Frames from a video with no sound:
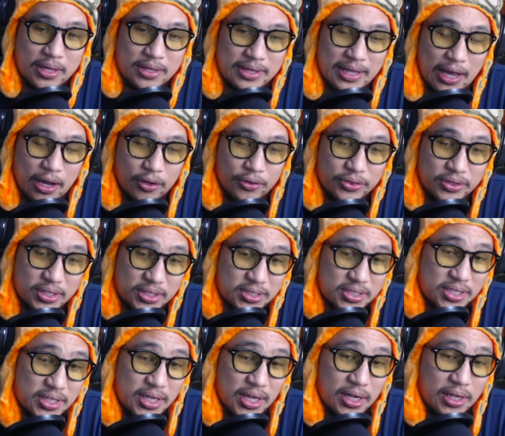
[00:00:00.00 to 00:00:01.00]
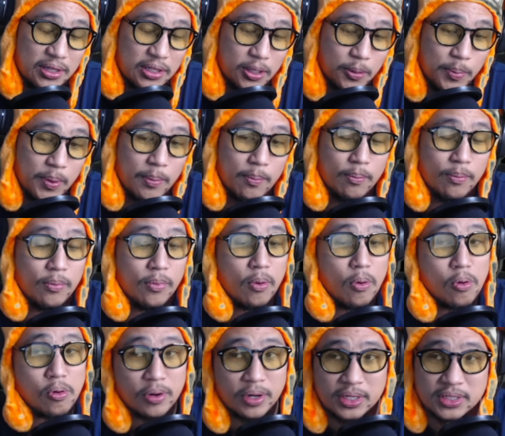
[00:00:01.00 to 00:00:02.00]
Now this can get a little bit
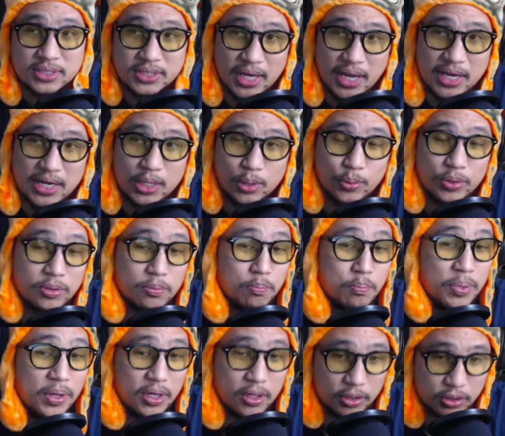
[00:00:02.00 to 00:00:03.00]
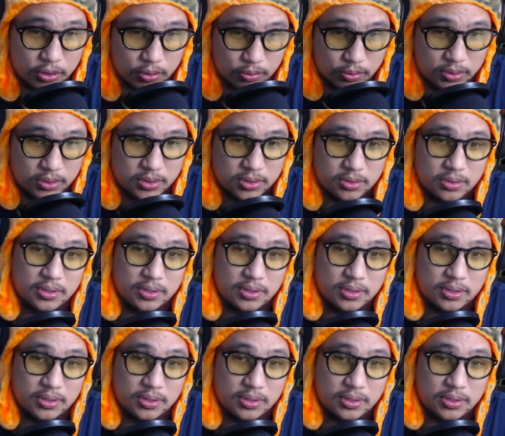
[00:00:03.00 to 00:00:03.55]
more exciting with bigger dudes.